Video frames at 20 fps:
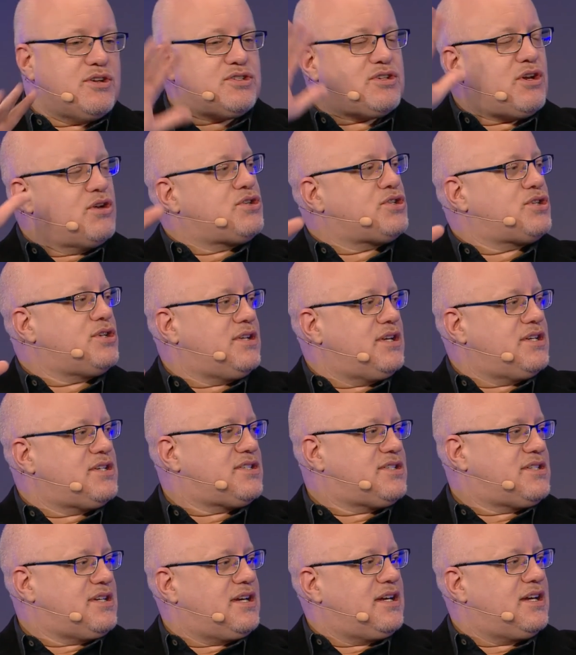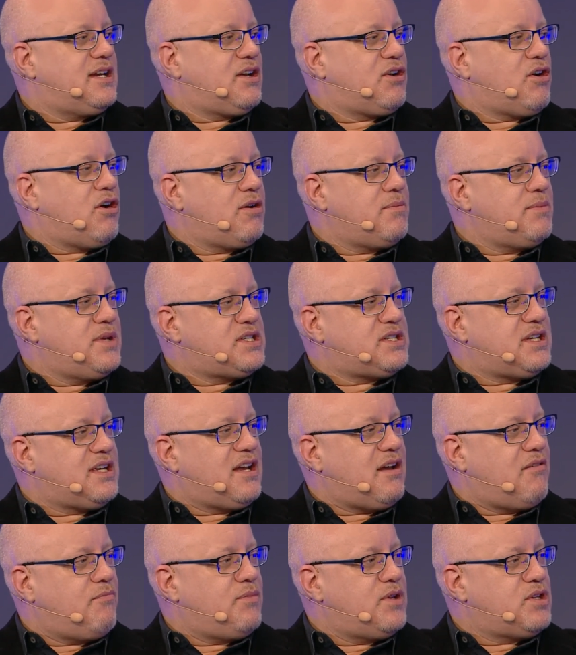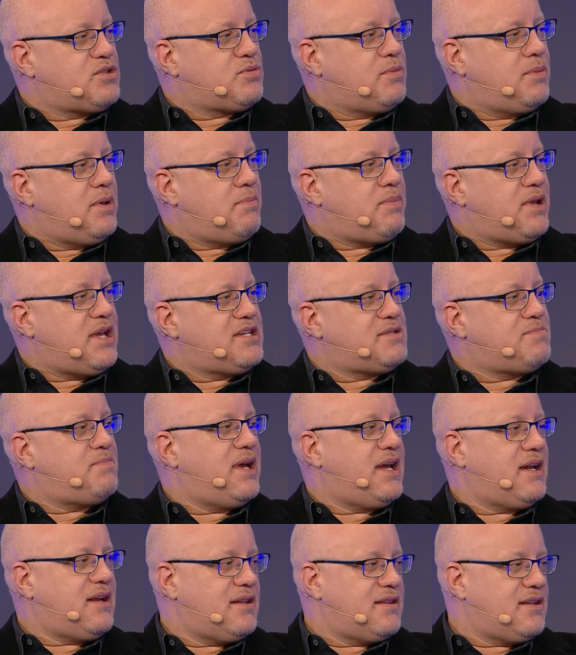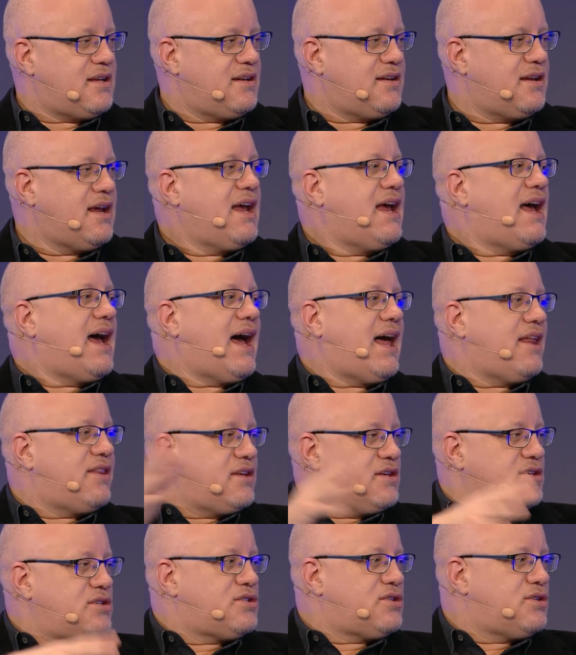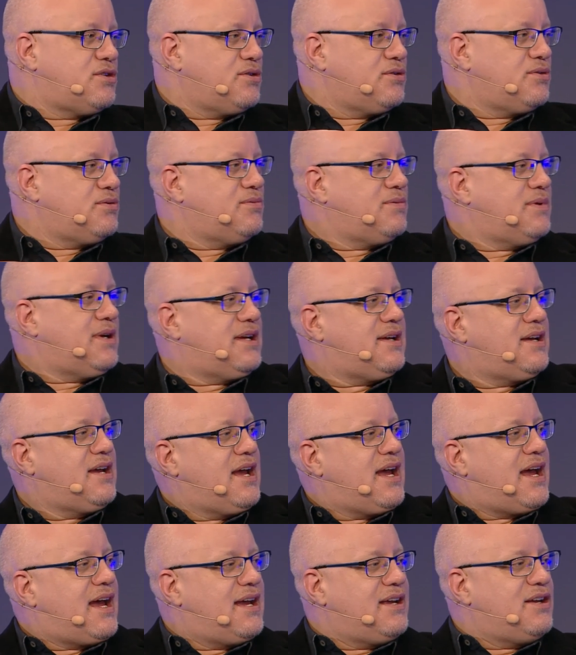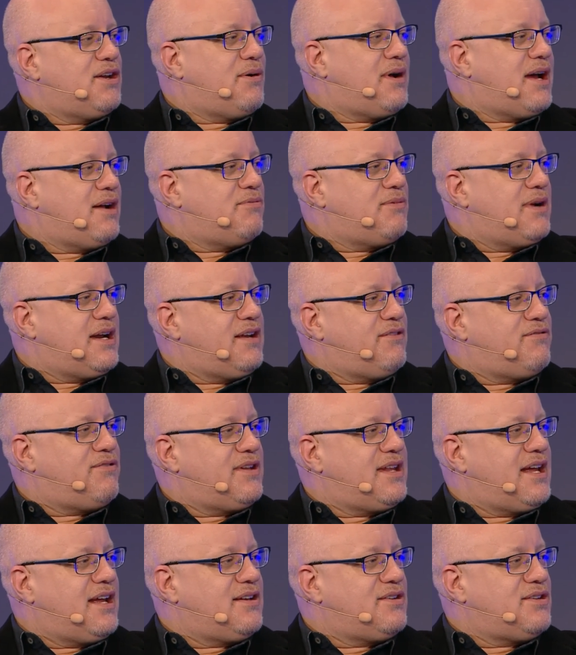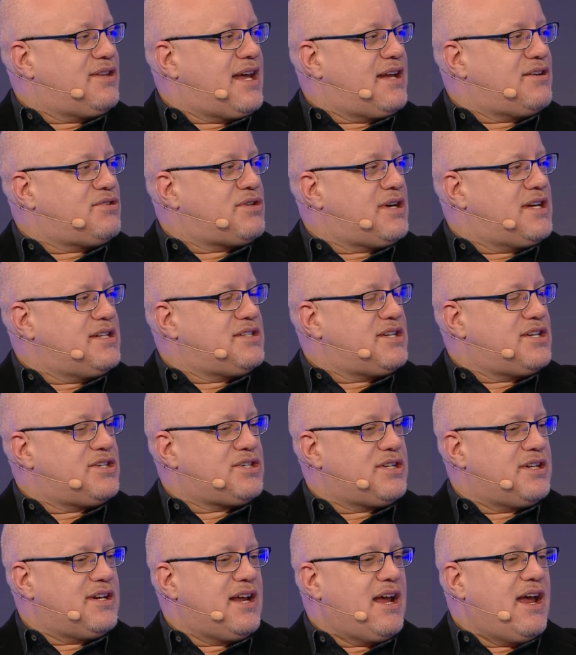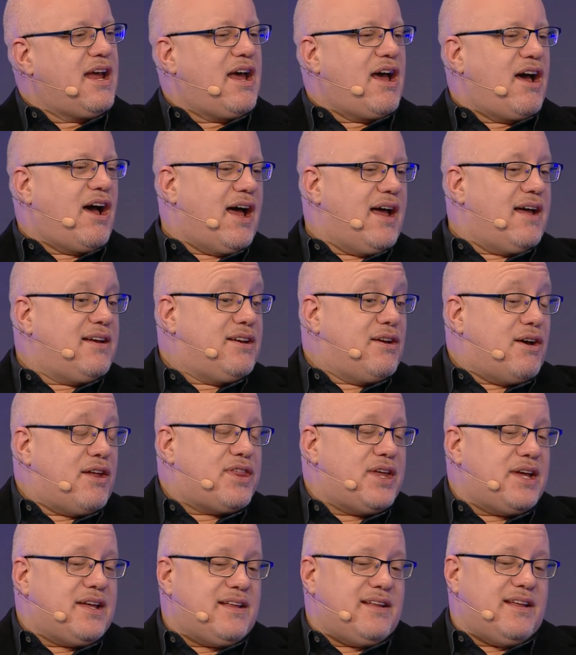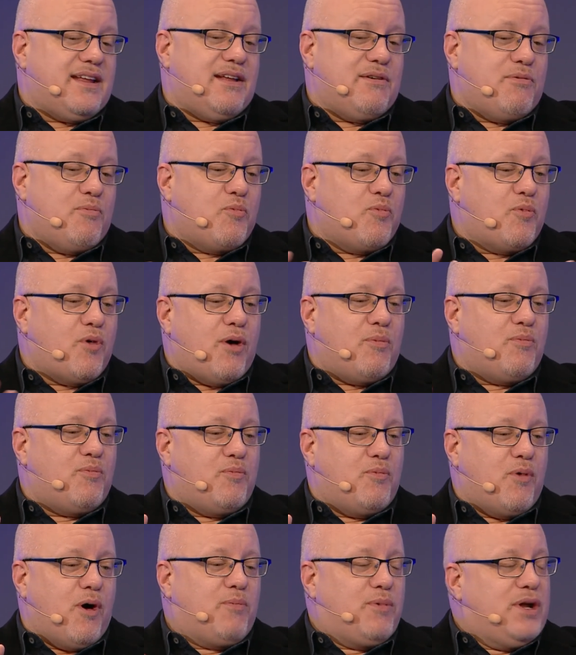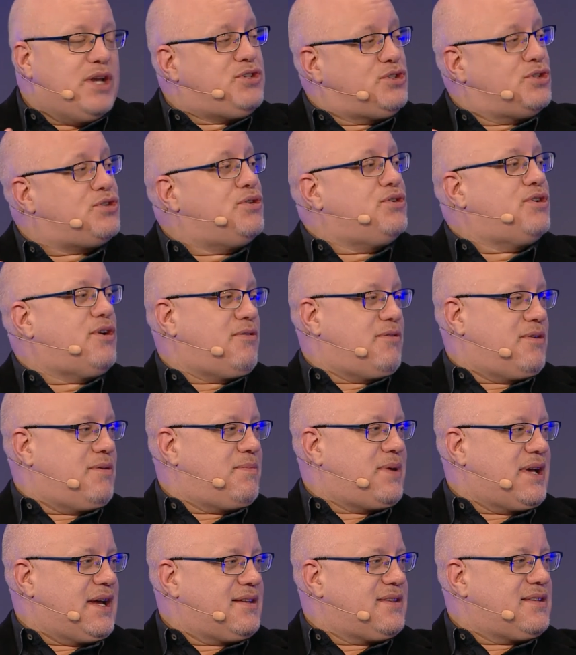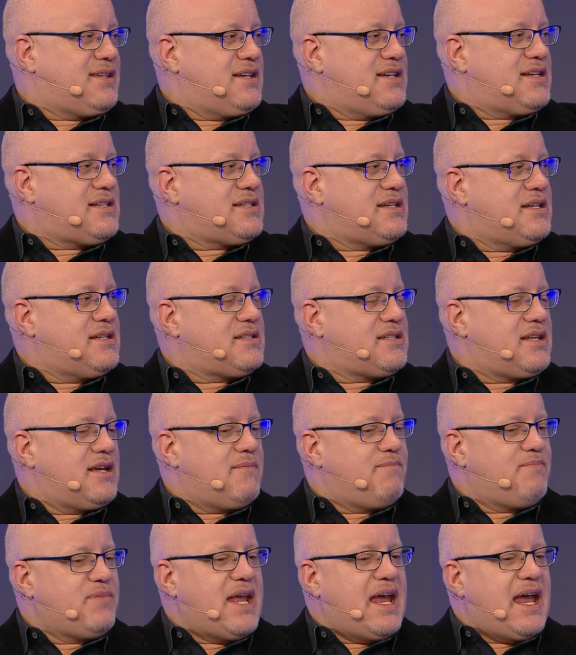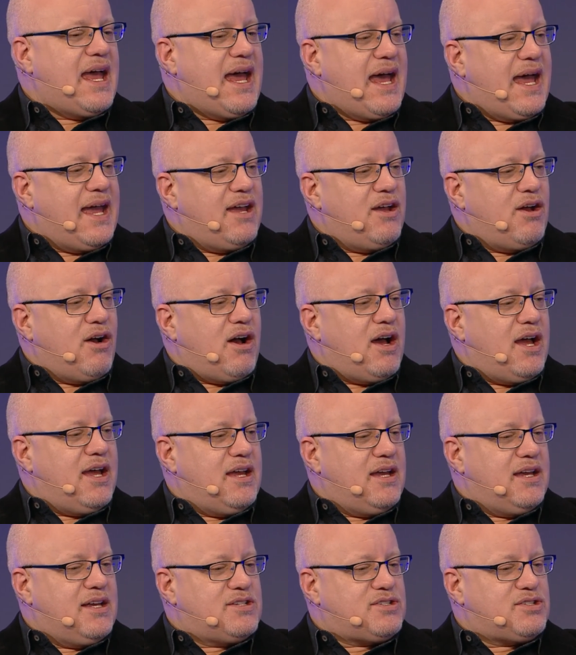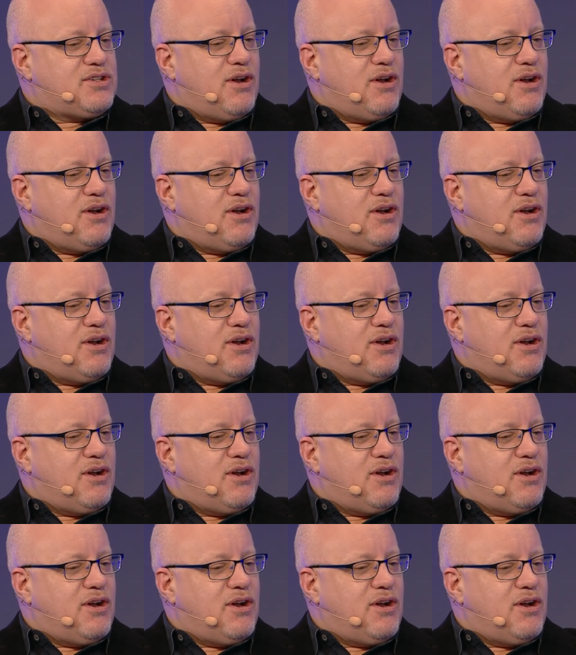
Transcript: socialist economies and governments will be placed better than others who aren't ready for that transition. I think what we do know about this is that AI is